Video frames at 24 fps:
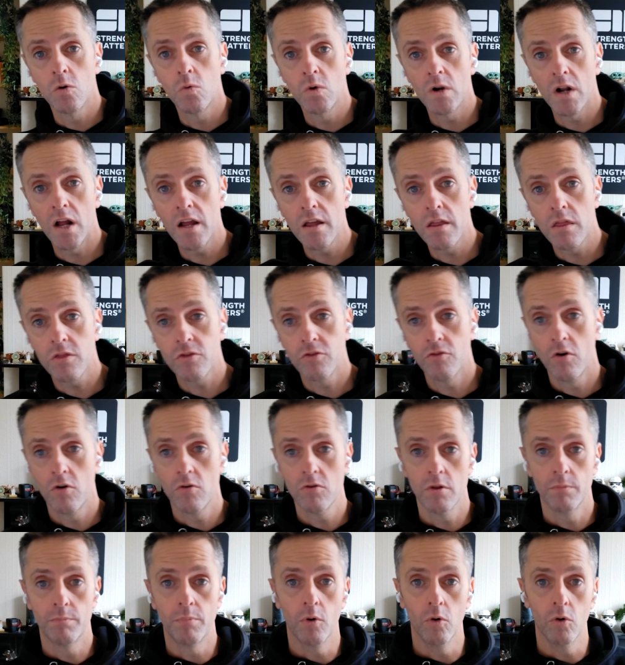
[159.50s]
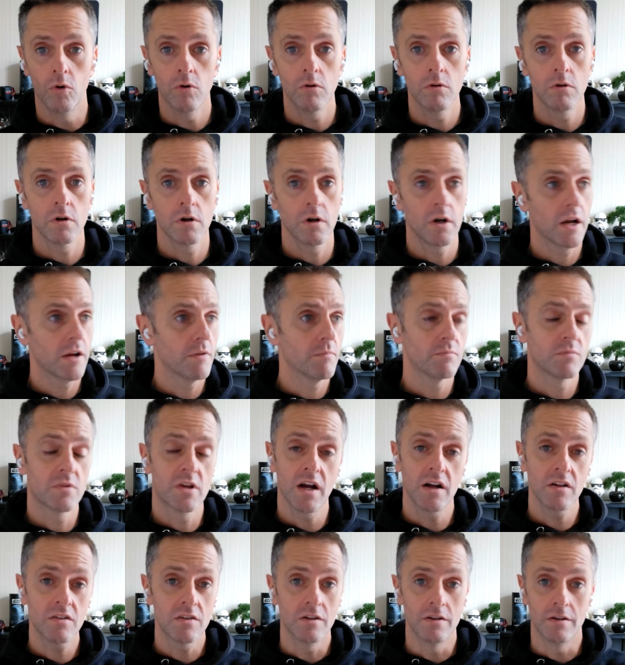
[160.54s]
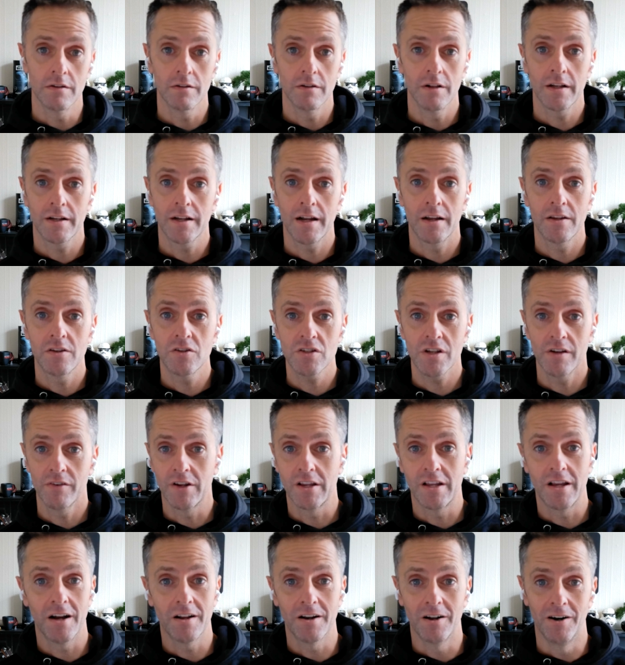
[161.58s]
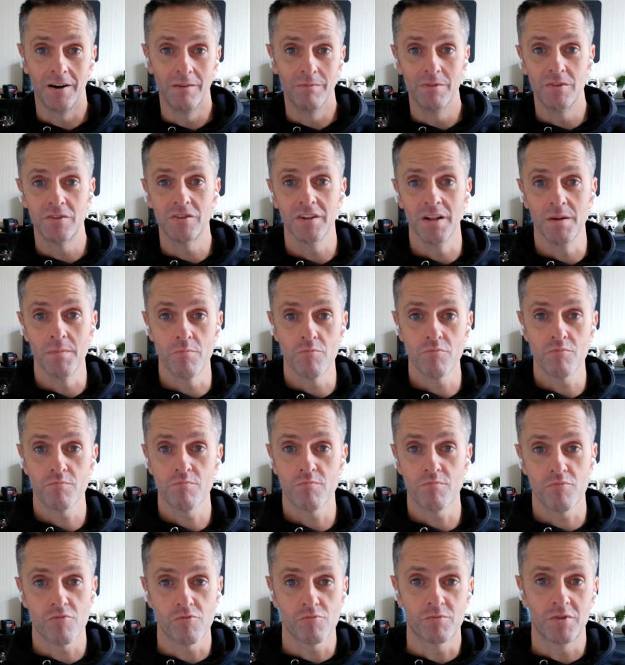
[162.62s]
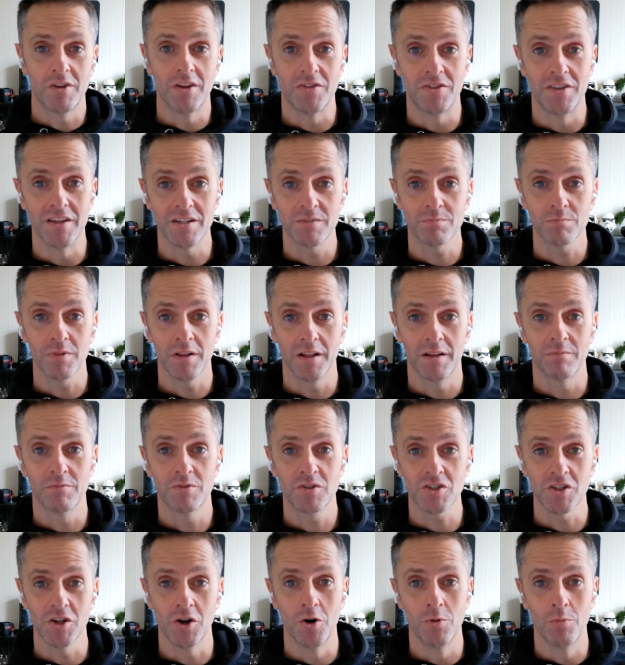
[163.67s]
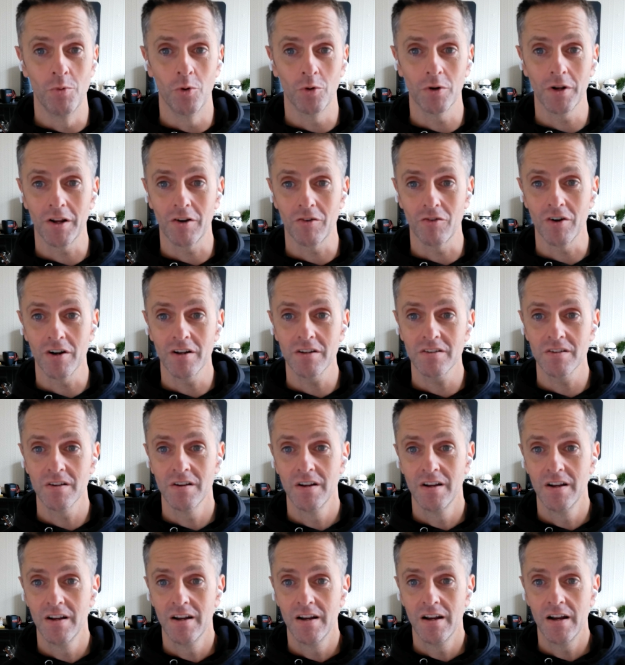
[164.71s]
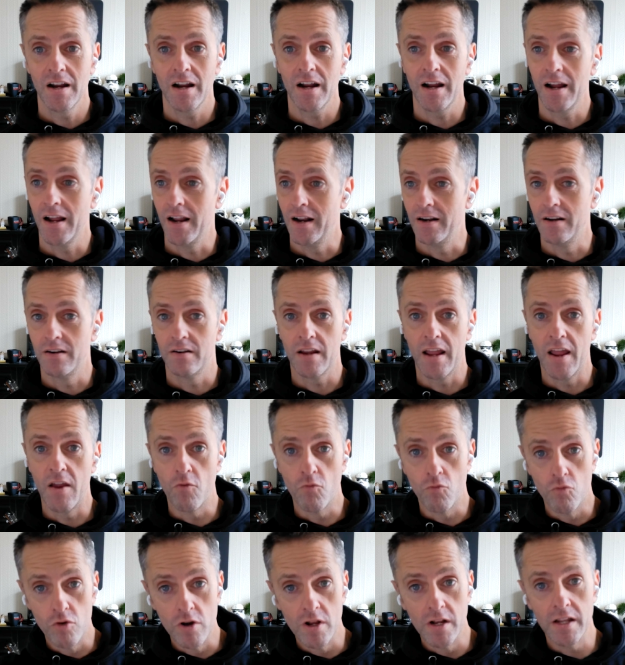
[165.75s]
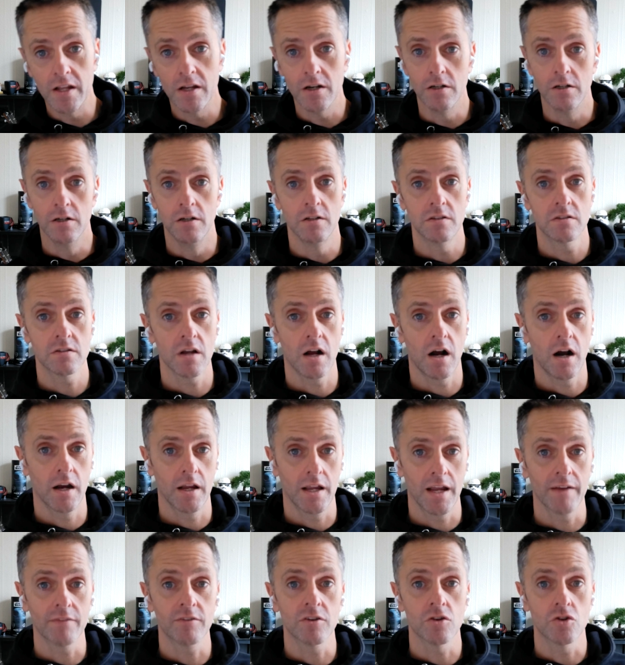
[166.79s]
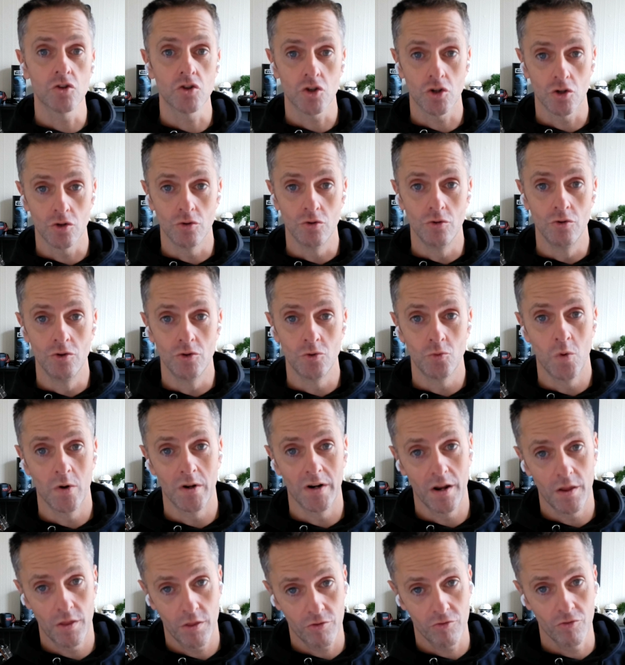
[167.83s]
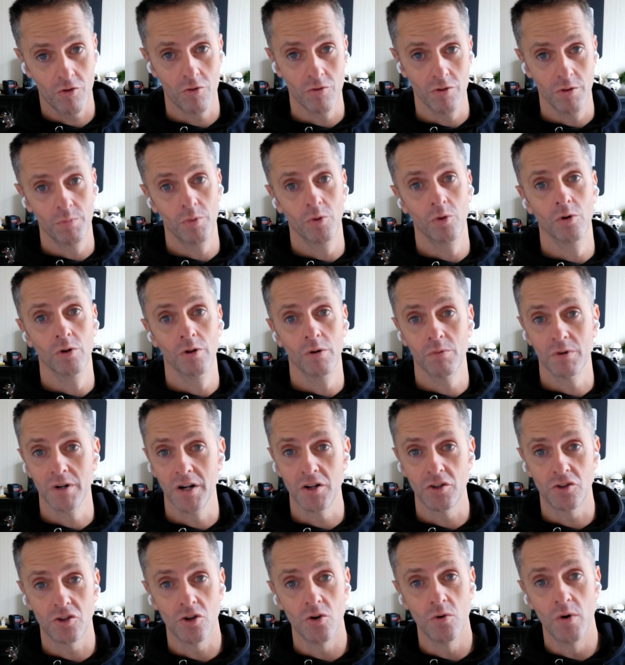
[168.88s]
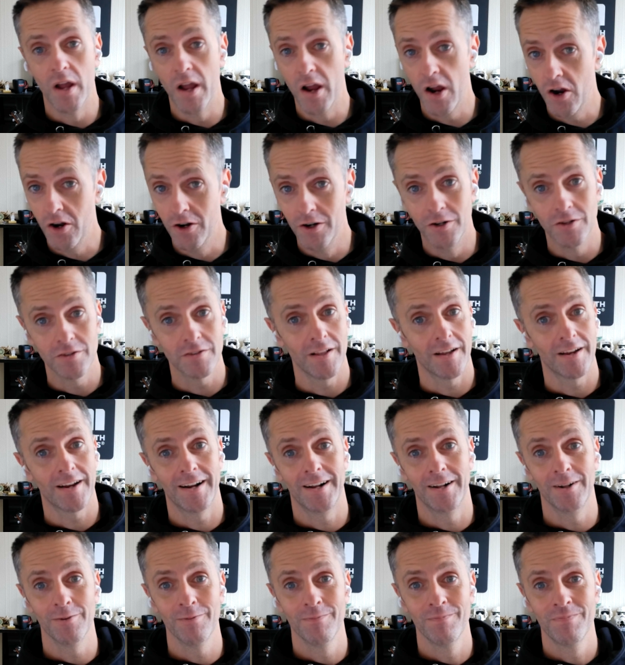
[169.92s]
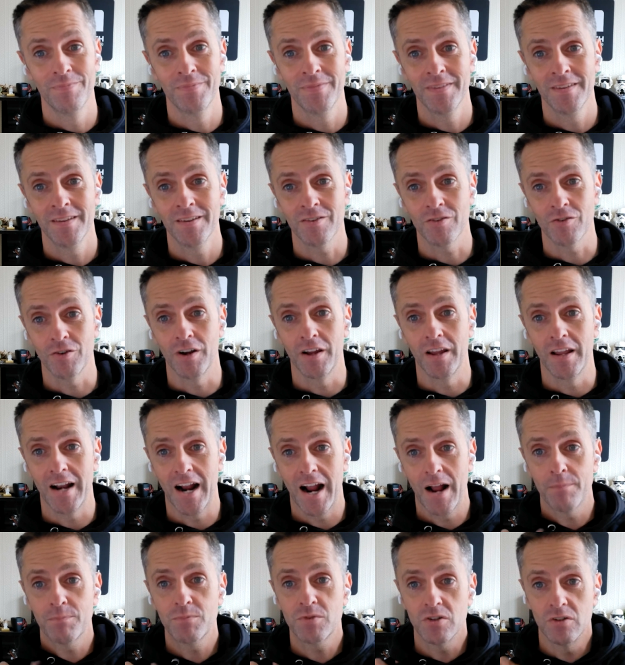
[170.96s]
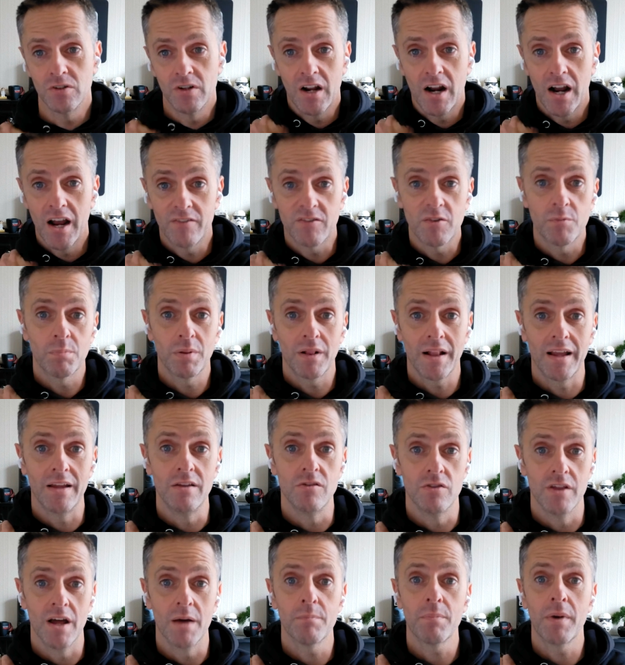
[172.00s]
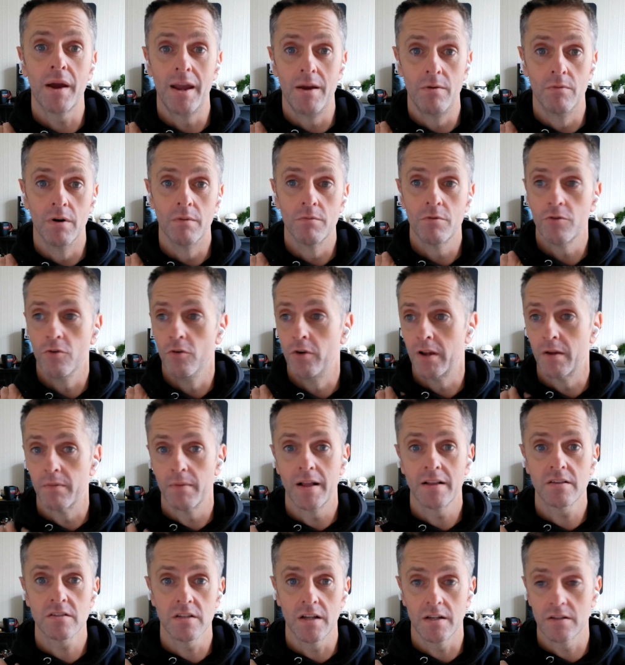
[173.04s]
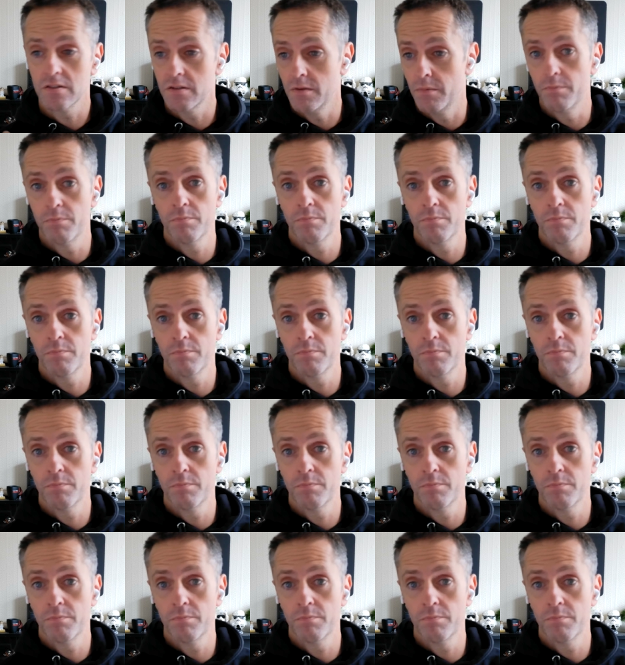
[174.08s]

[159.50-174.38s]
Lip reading: when I throw the ball, I'm gutted. Like I used to have a gun arm until I did this snowboarding, right? And it really hurts. I had to choose when I throw the ball, and when I do it, it hurts like hell. Right, I had to play to that pain when I'm throwing it. That's